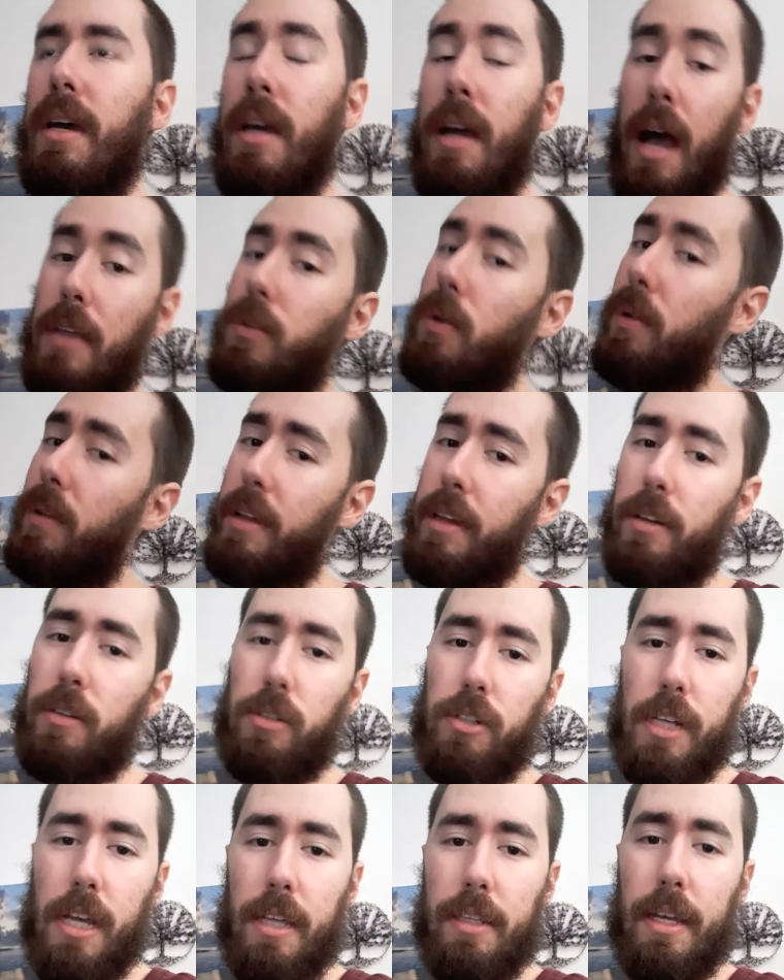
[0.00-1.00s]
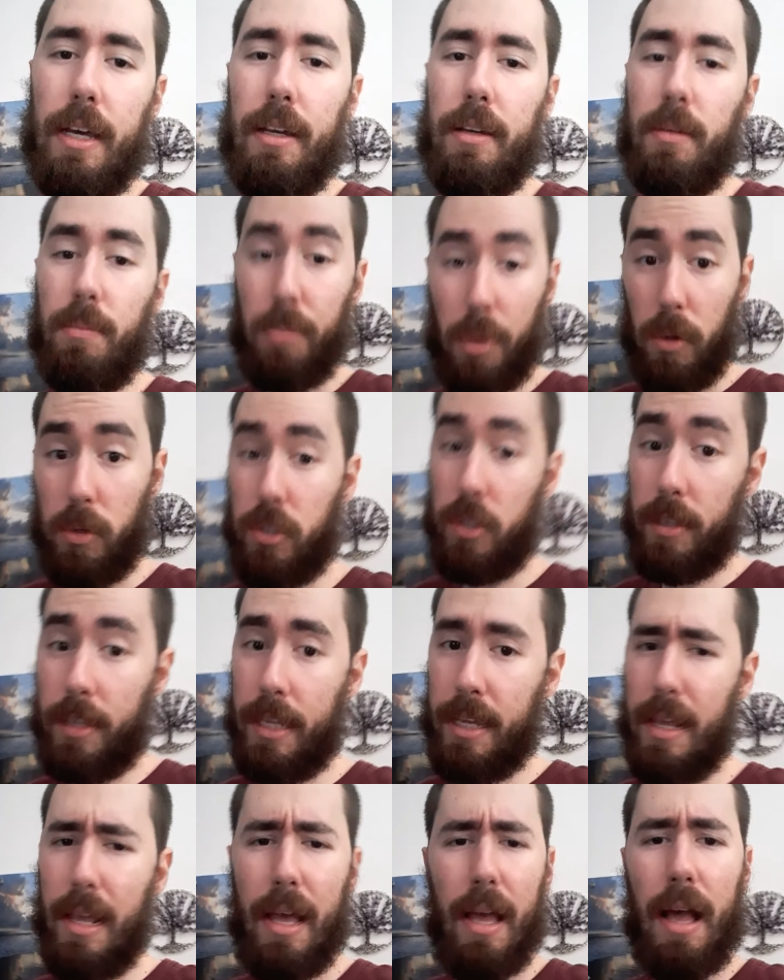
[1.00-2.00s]
I totally understand that.
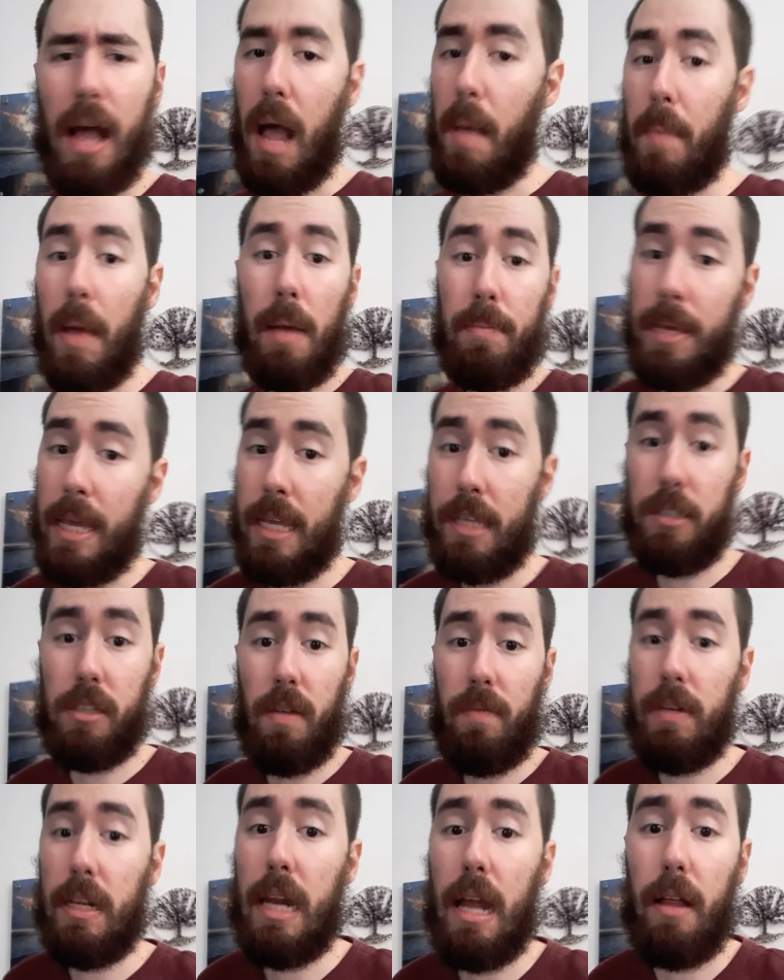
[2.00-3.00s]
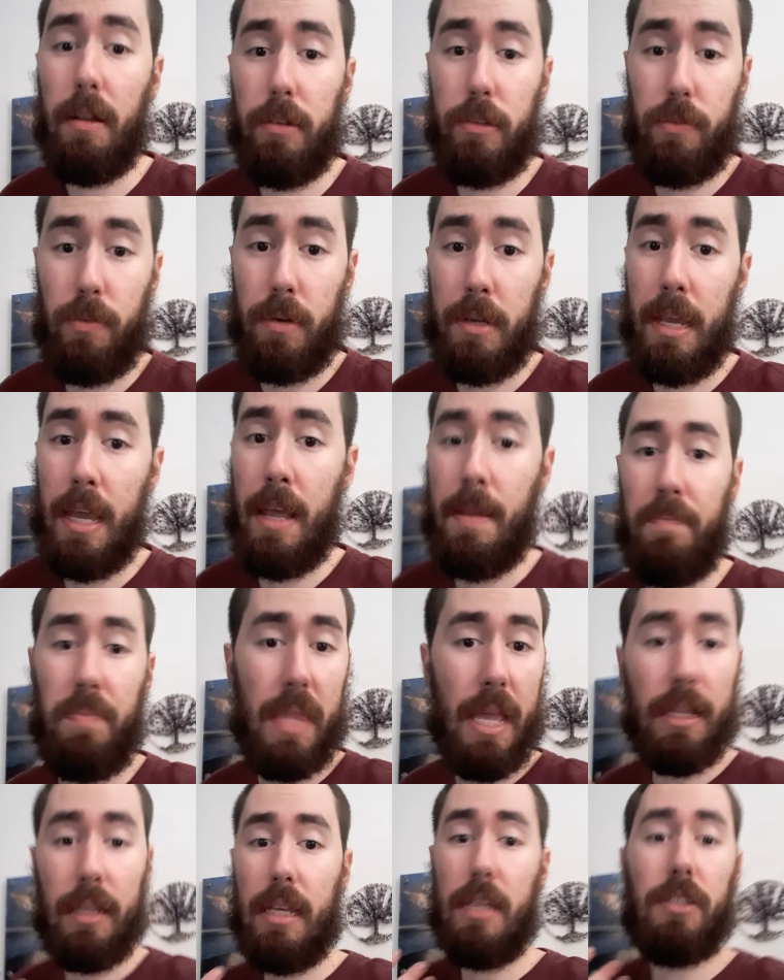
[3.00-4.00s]
Personally, I'm not paying $70 for a game,
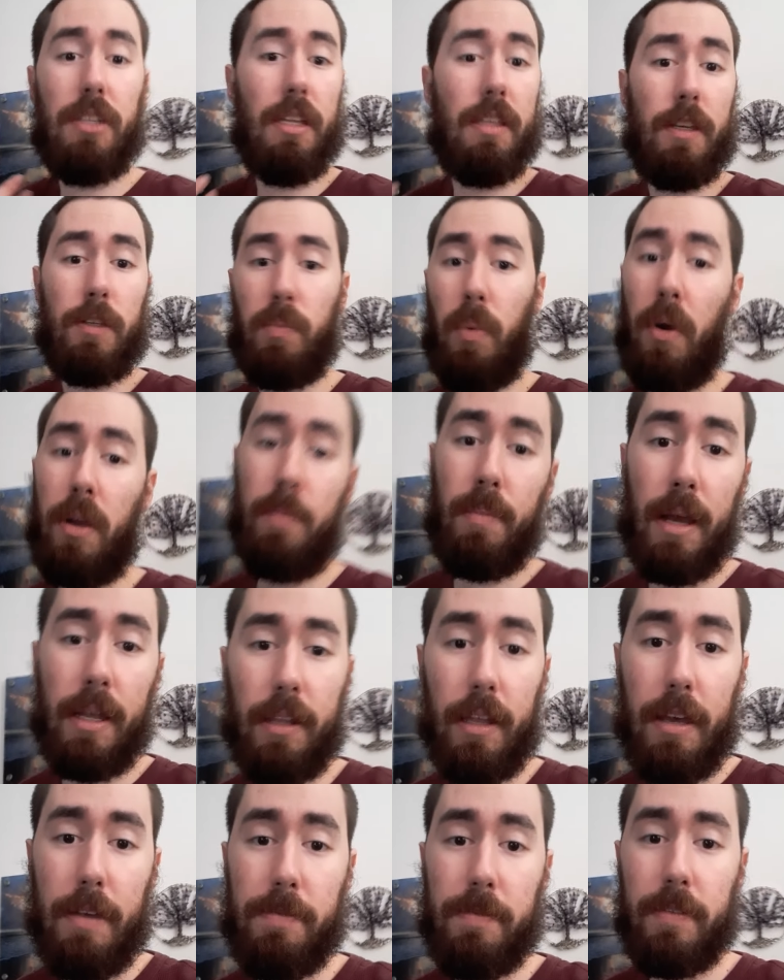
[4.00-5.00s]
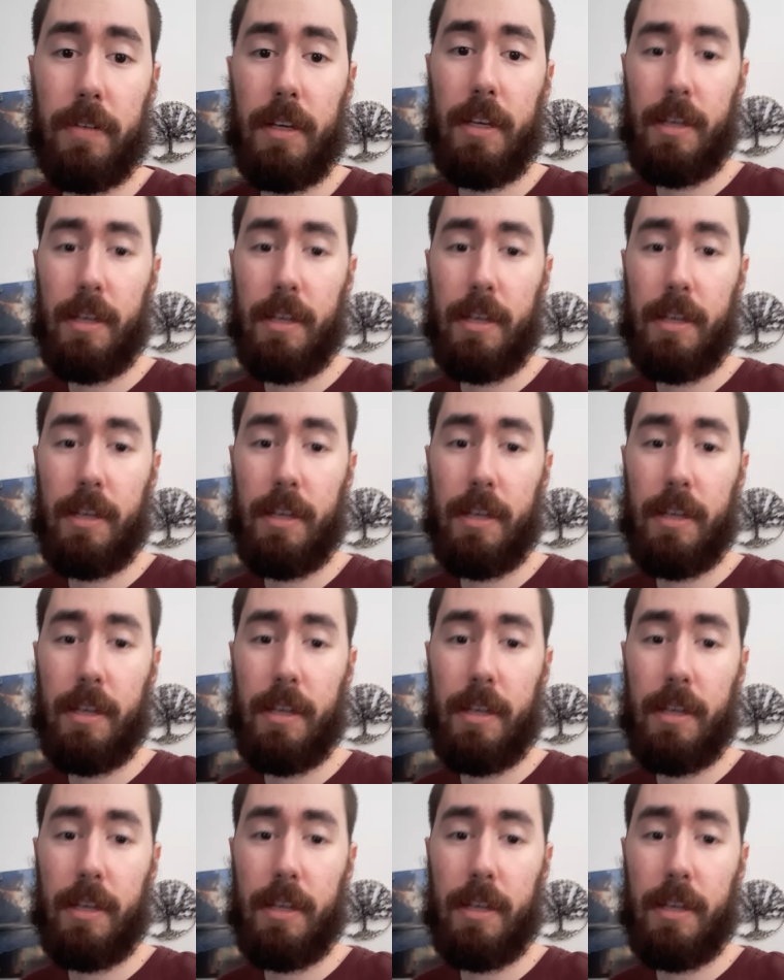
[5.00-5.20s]
at least at this point in my life.